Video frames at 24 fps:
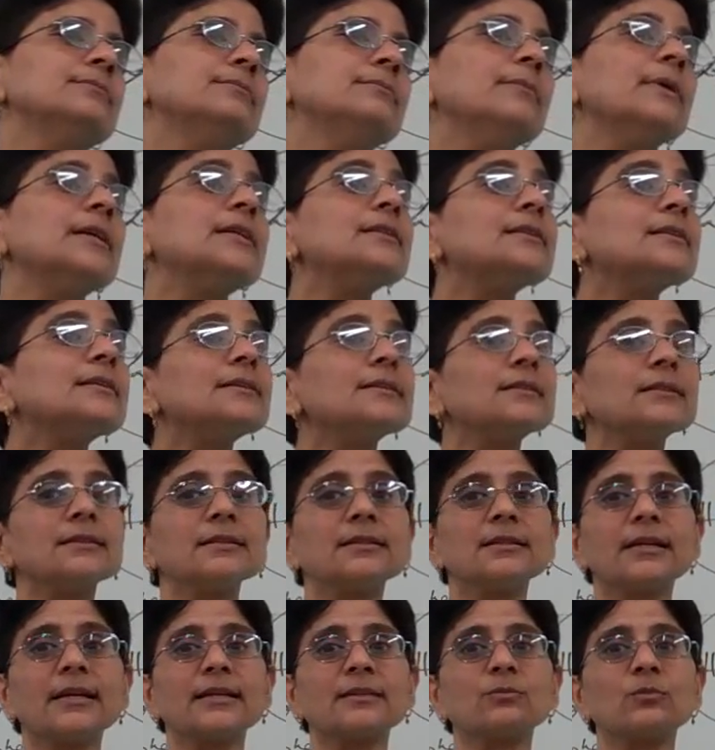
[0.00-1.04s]

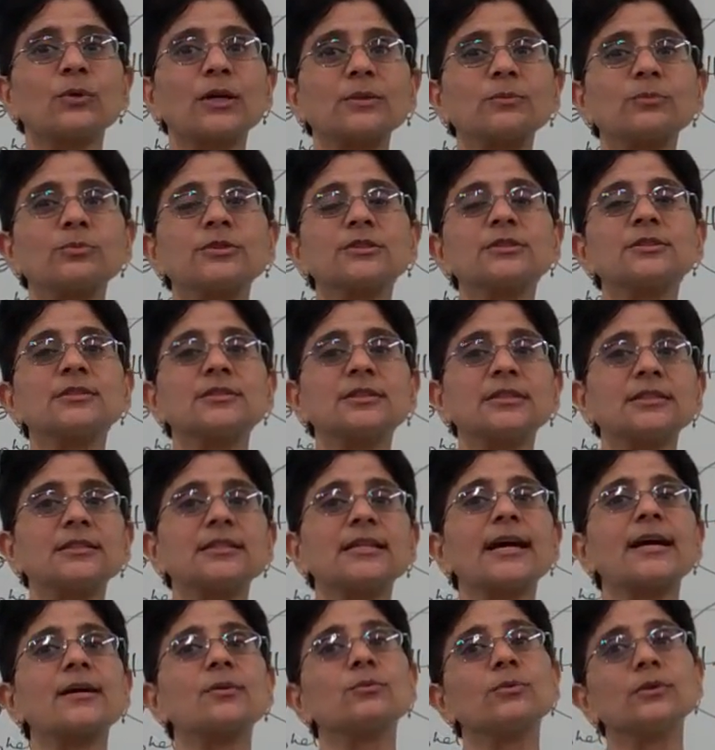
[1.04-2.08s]
Basically, and one person says,
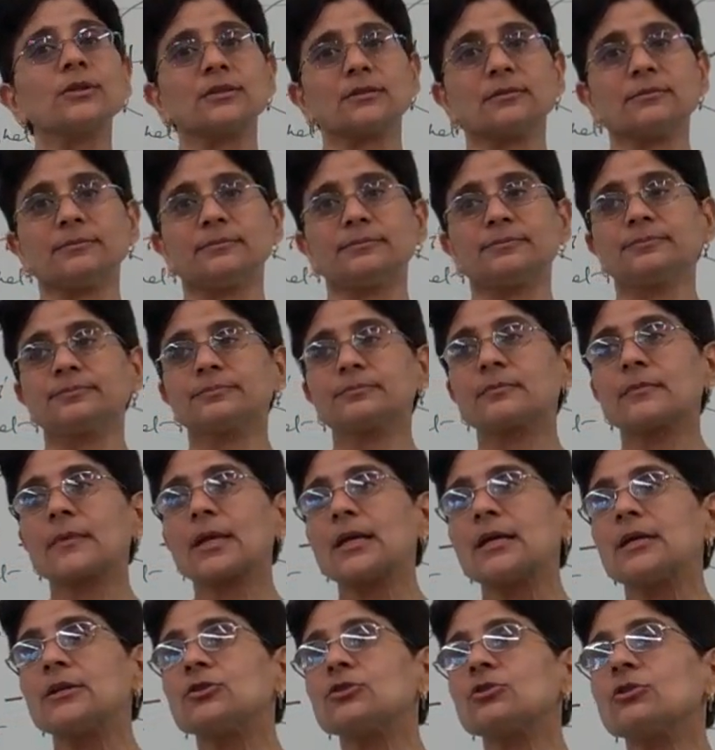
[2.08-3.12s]
I will.
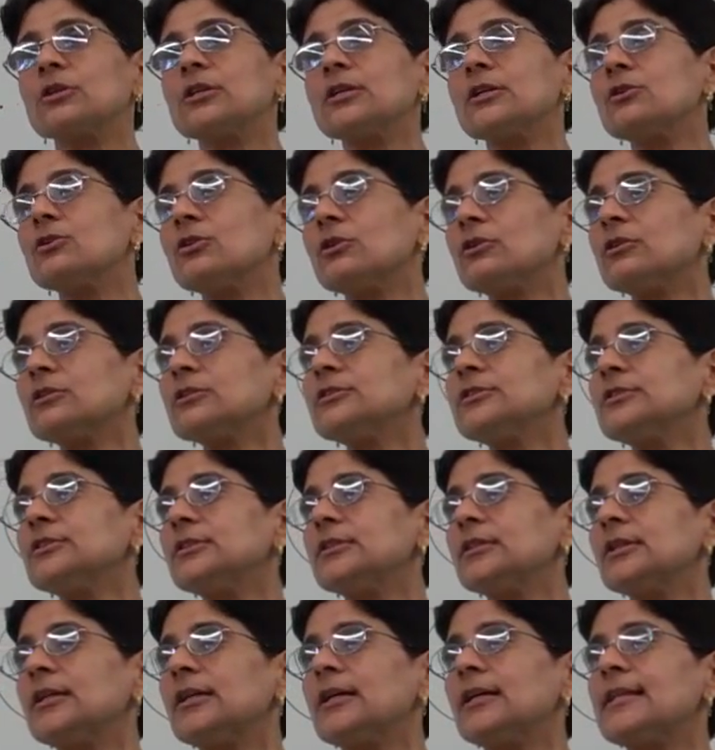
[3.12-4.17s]
So he goes,
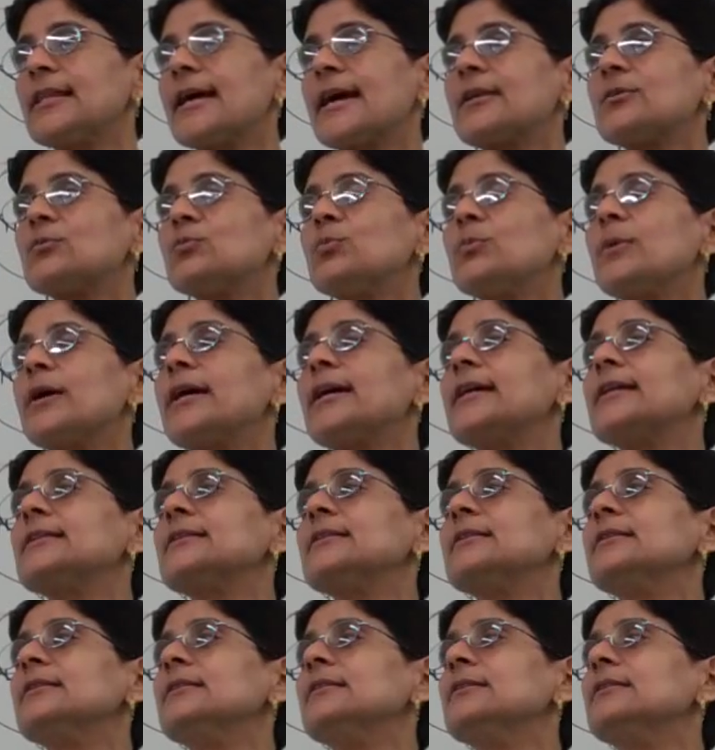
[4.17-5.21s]
that
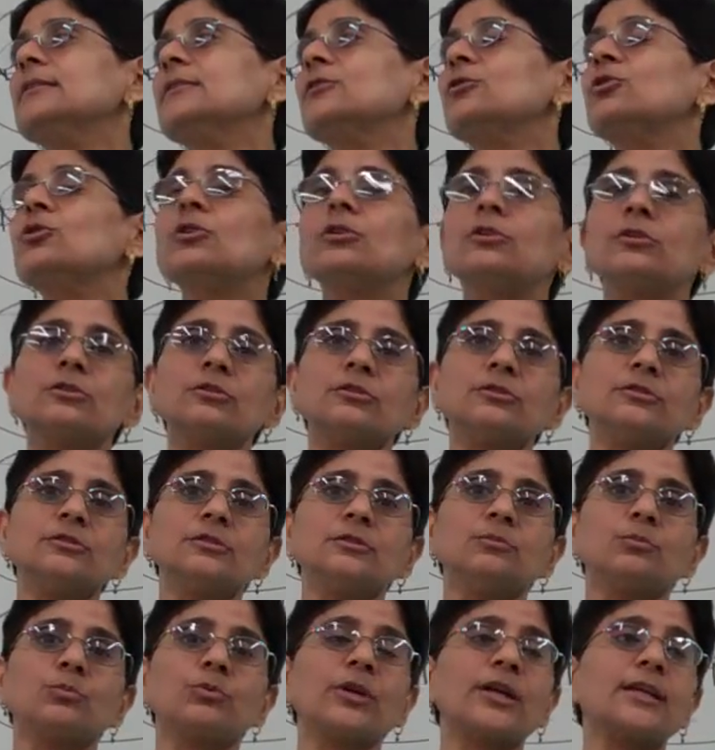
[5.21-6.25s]
man goes,
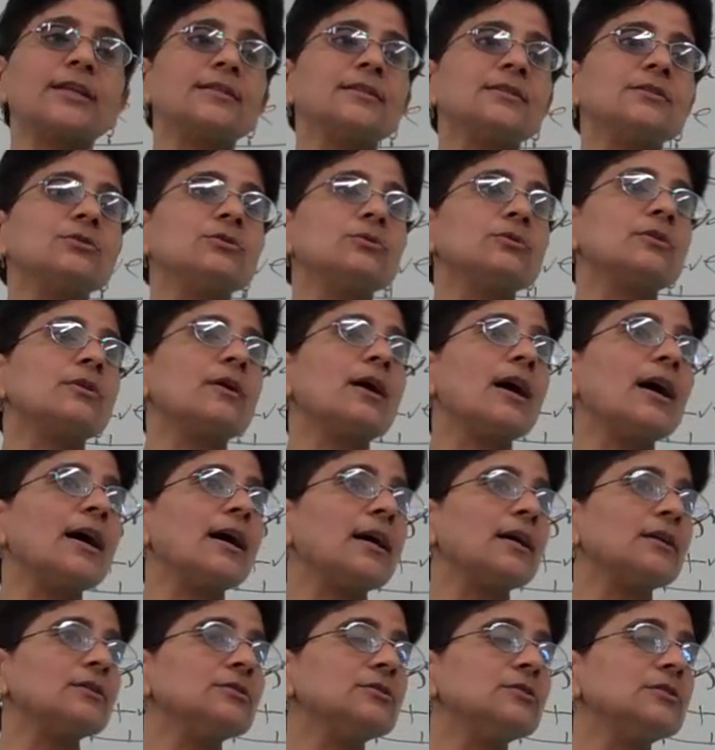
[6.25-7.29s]
breaks into her
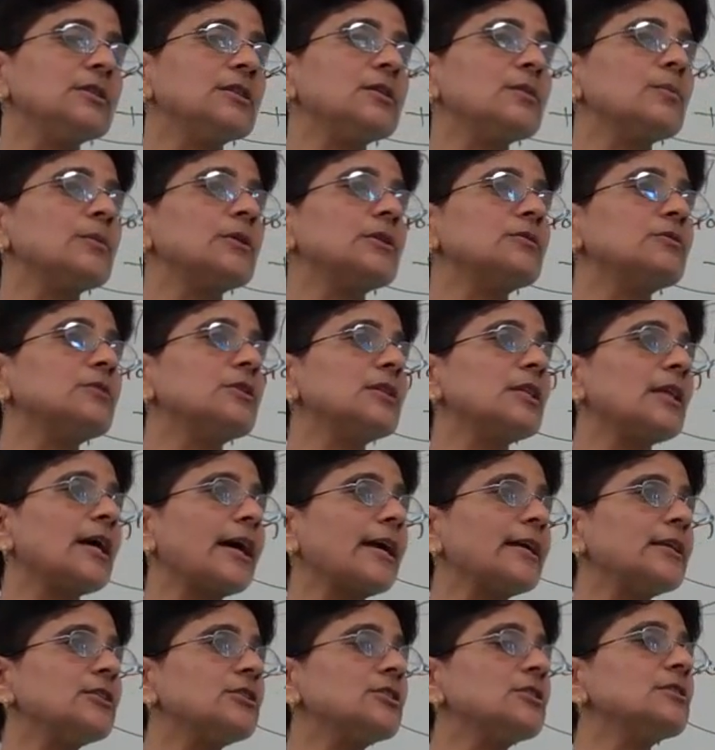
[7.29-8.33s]
house in the middle of the
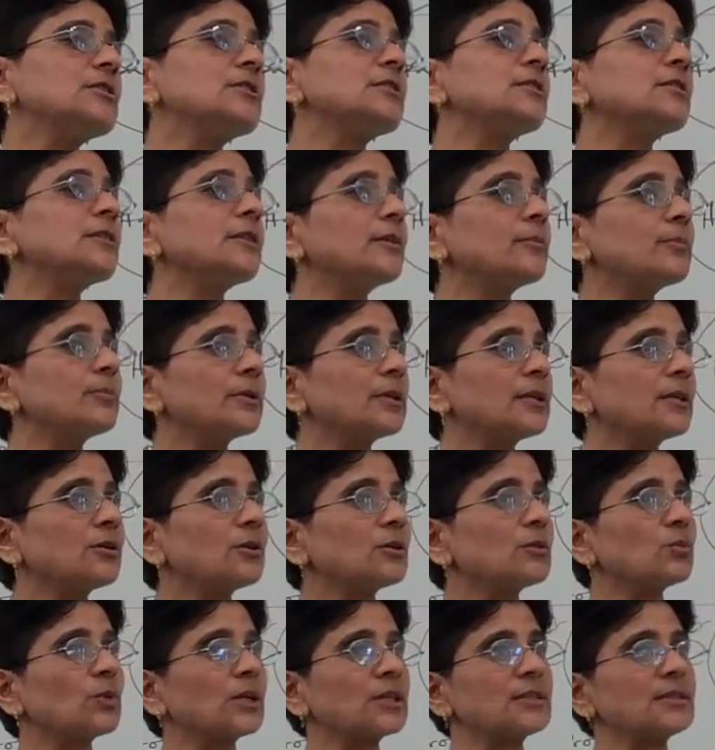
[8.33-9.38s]
night. She's sleeping.
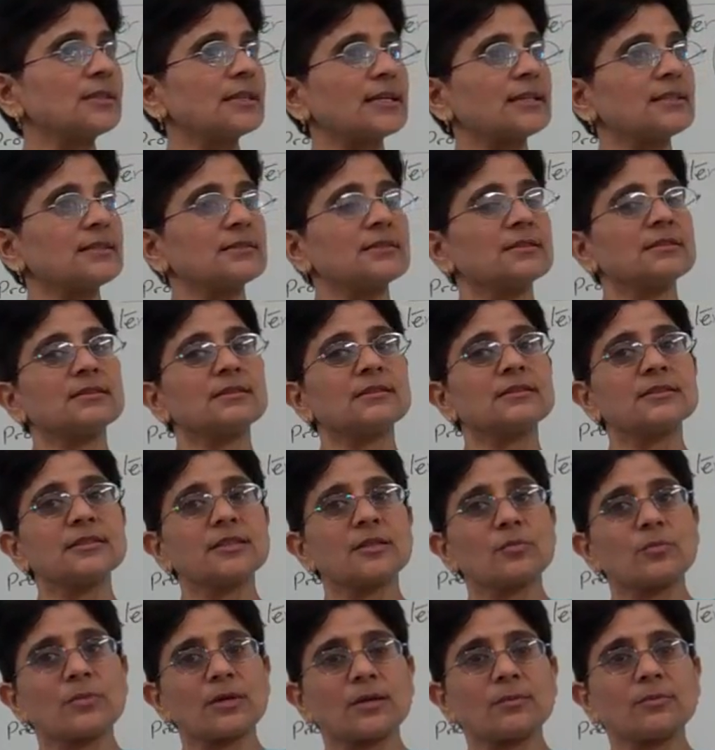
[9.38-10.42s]
On one side is a
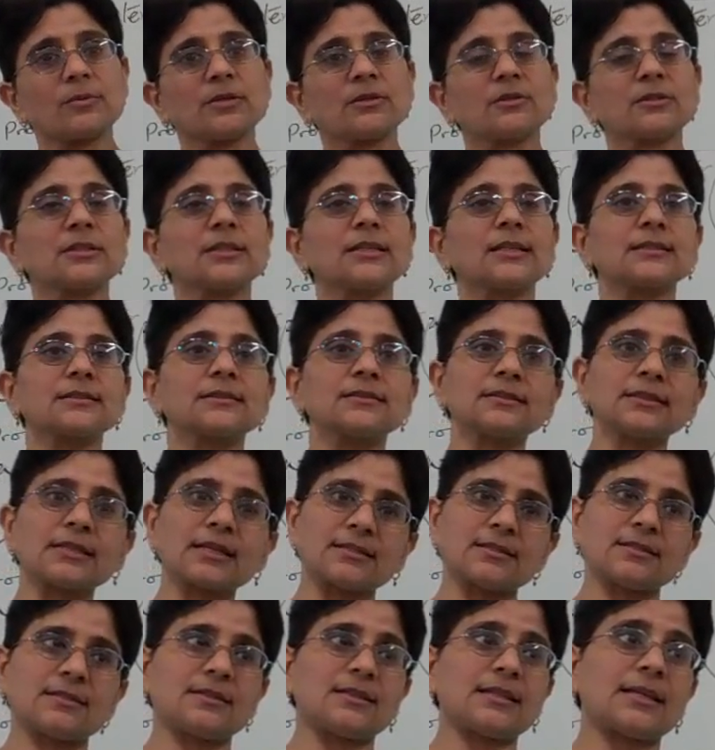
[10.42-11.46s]
nursing baby. On the other
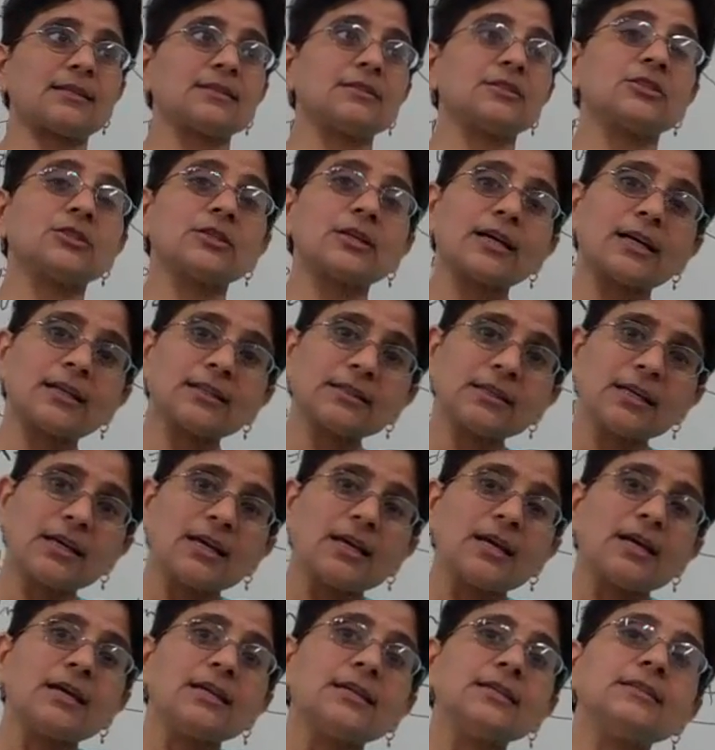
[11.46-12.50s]
side is another child.
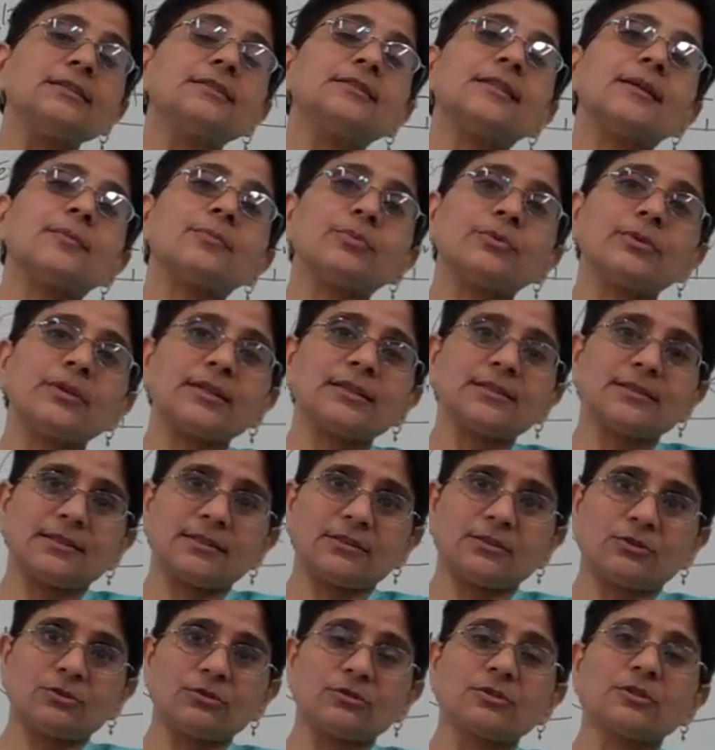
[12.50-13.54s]
He separates the
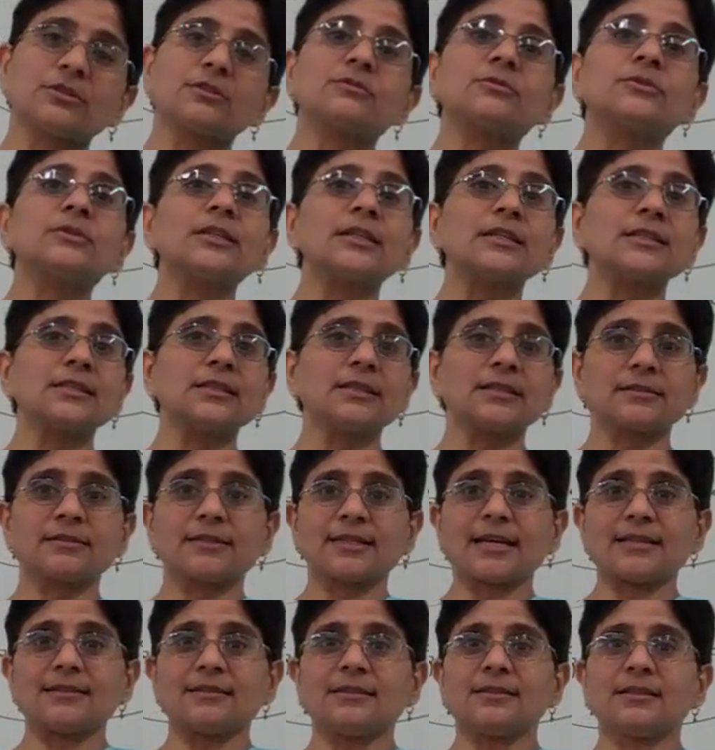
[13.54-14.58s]
two children and he
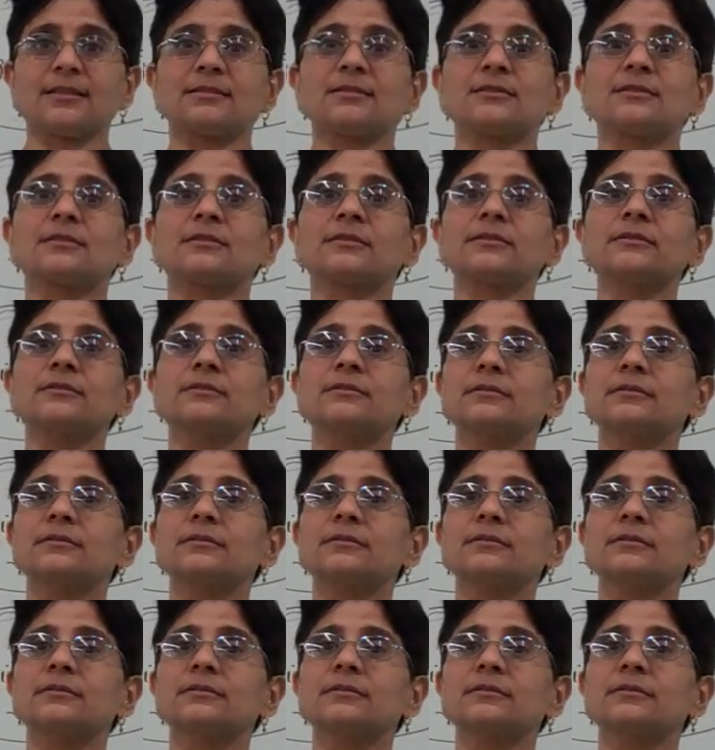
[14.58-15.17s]
assassinates her.